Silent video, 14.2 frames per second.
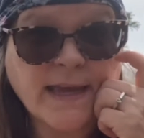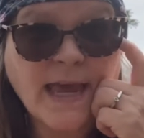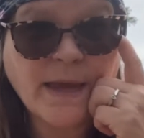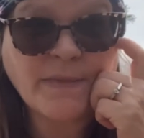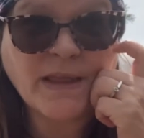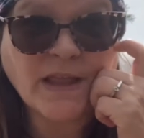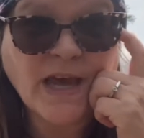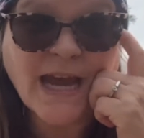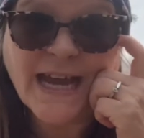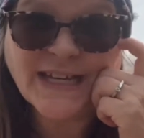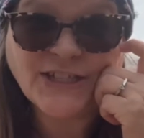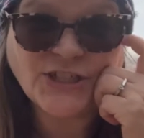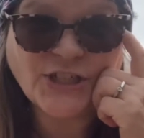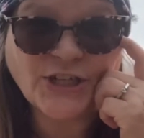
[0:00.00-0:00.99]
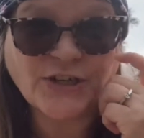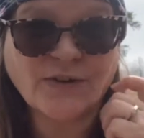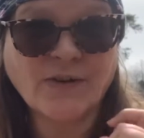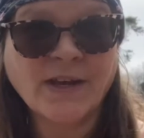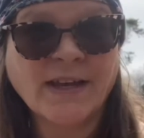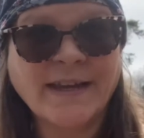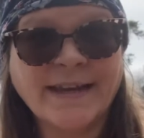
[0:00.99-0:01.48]
gave me last year.
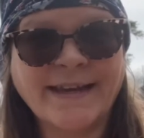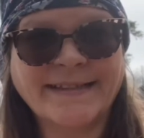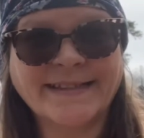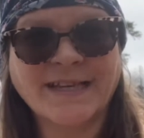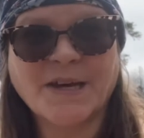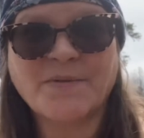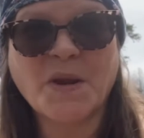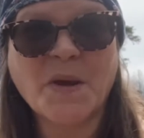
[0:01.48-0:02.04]
It's coming up